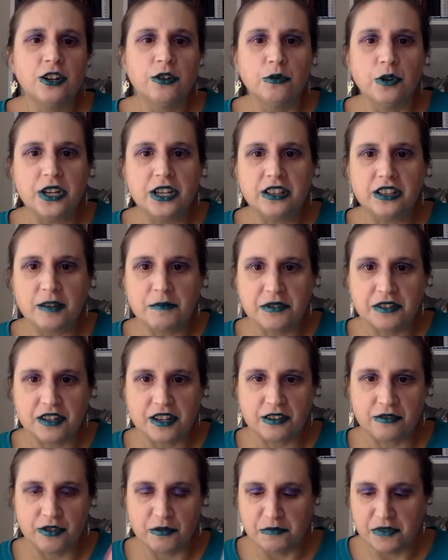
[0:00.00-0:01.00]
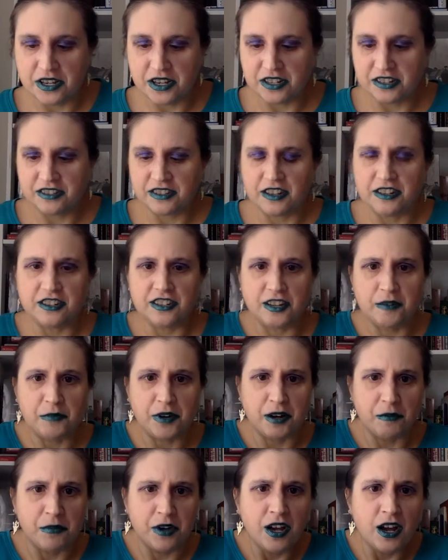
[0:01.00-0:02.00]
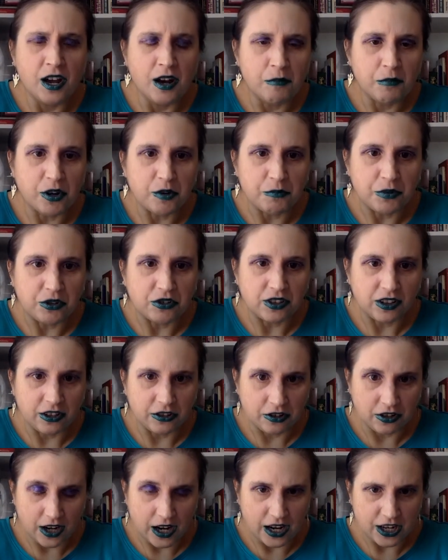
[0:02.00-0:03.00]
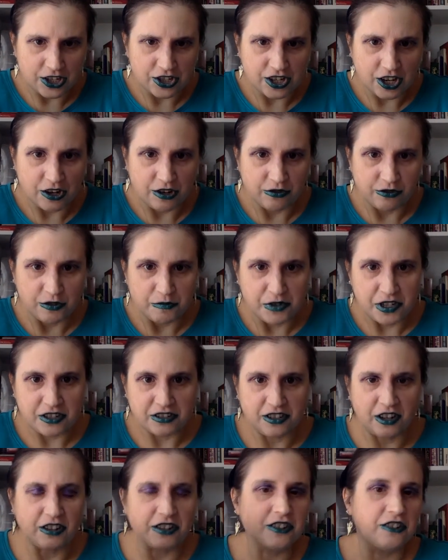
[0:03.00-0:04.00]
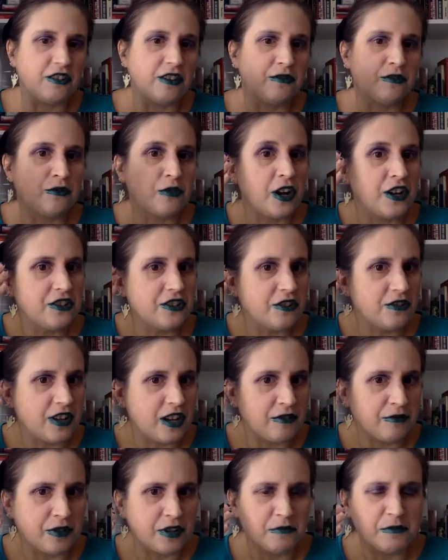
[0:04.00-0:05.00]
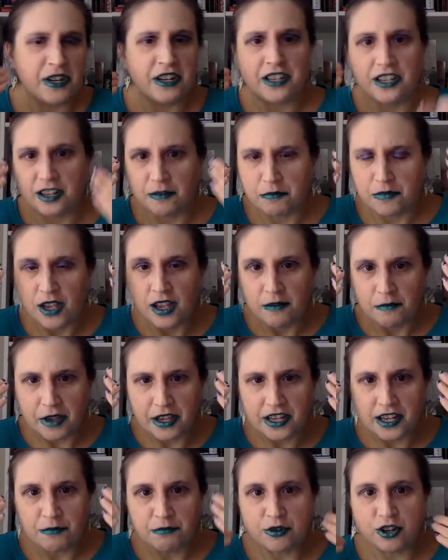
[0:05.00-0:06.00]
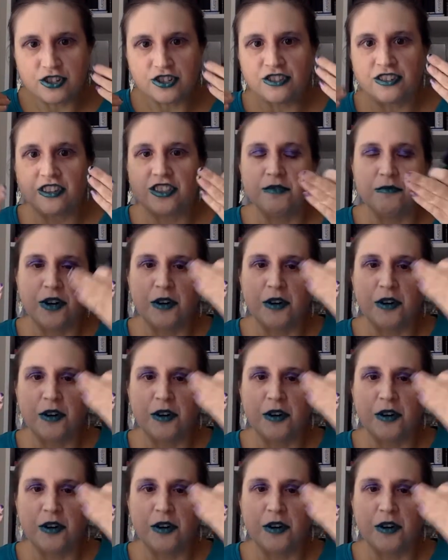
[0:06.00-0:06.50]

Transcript: green lipstick from NYX and some um, purple glitter eyeshadow from NYX. Also, on, I don't have um, any um, makeup brushes at the